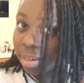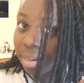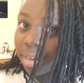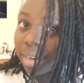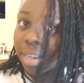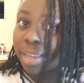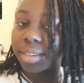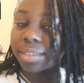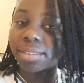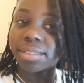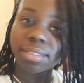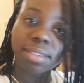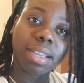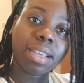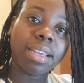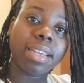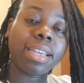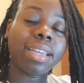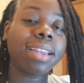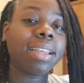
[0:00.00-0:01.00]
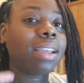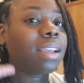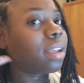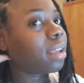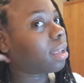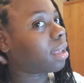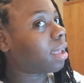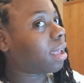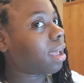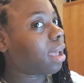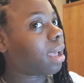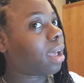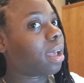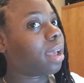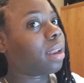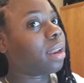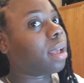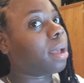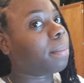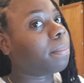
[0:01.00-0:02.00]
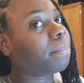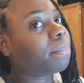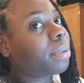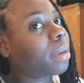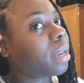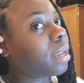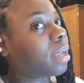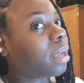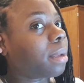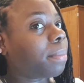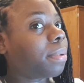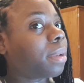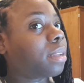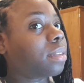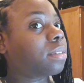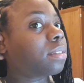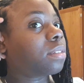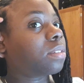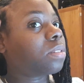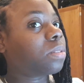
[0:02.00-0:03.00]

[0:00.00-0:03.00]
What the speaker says: next side, and I plan to